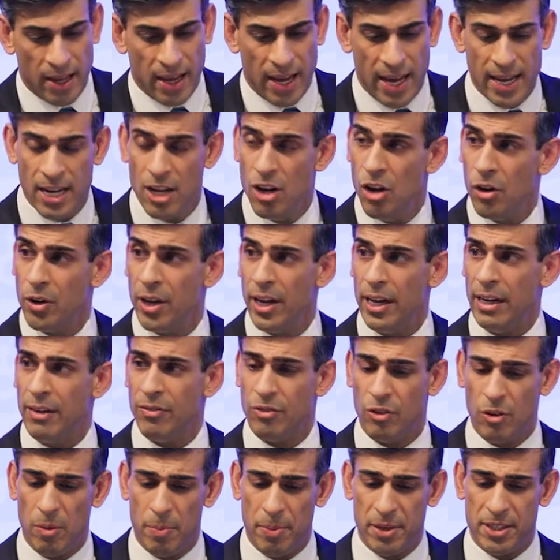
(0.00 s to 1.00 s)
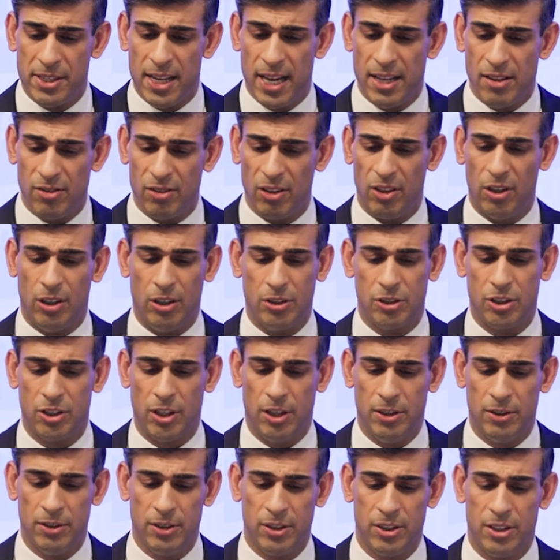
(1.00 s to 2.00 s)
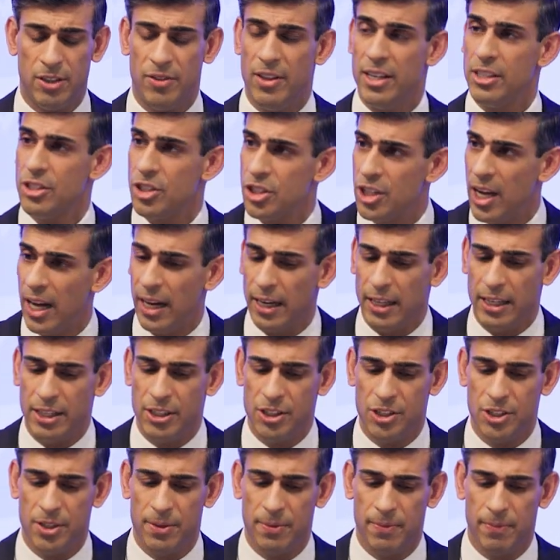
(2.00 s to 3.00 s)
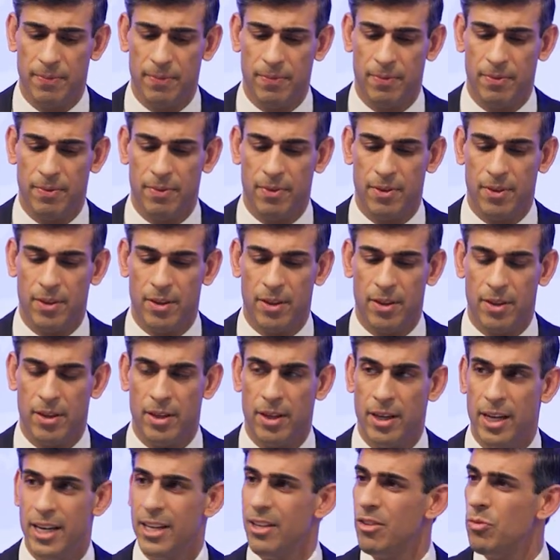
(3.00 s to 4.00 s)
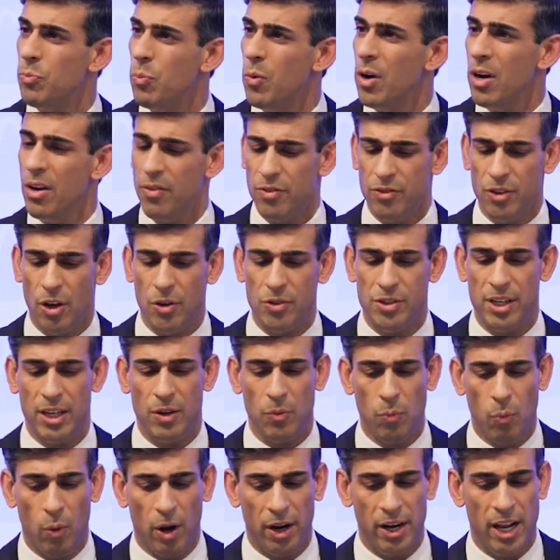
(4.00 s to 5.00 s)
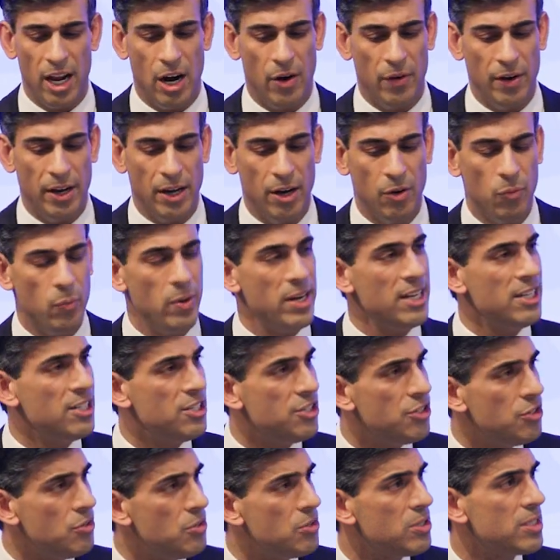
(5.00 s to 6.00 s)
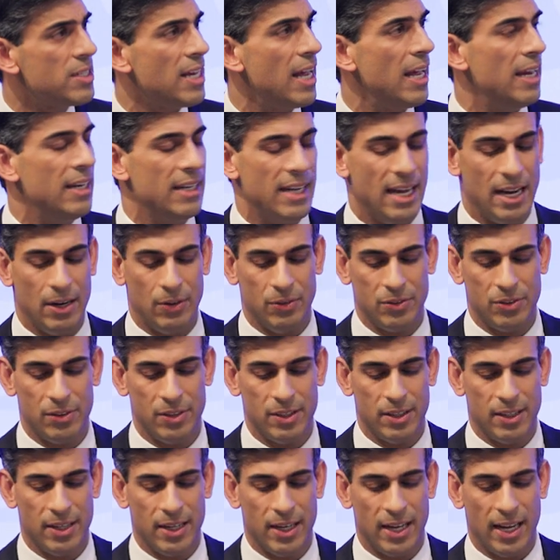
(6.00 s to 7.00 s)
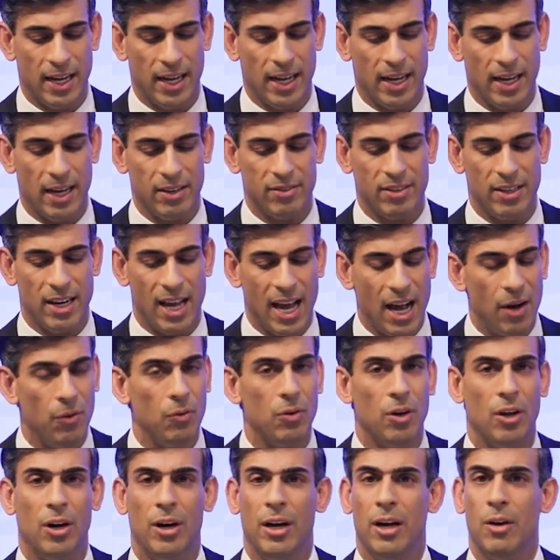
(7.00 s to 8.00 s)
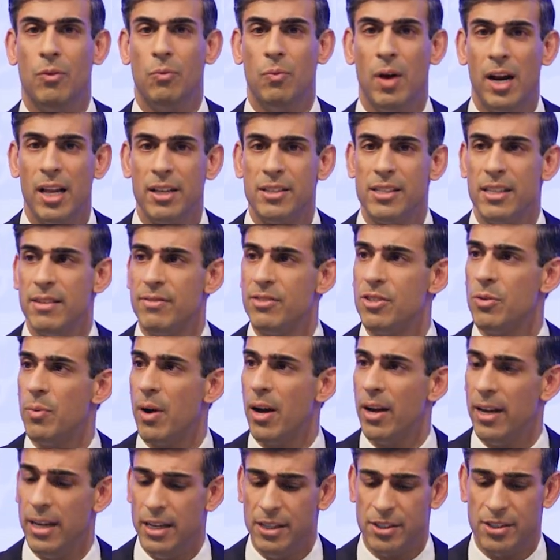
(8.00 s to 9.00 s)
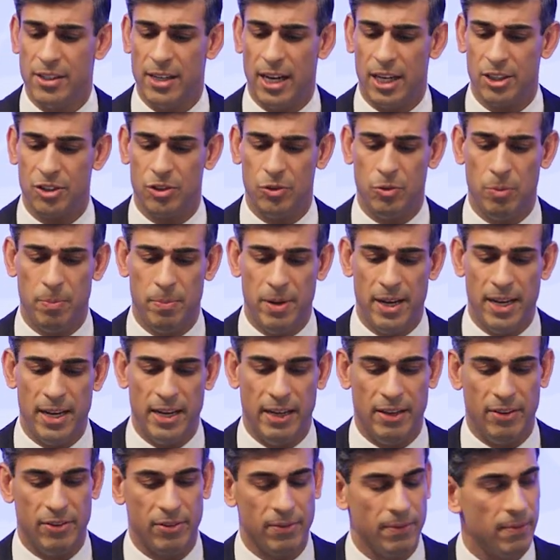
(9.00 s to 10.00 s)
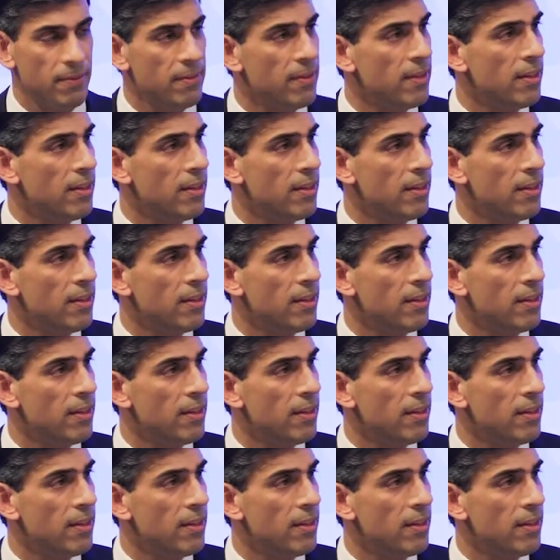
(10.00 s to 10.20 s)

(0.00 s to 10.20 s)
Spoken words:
in looking for a potential answer to this challenge, it is worth noting one area we do stand out as an outlier relative to our international peers.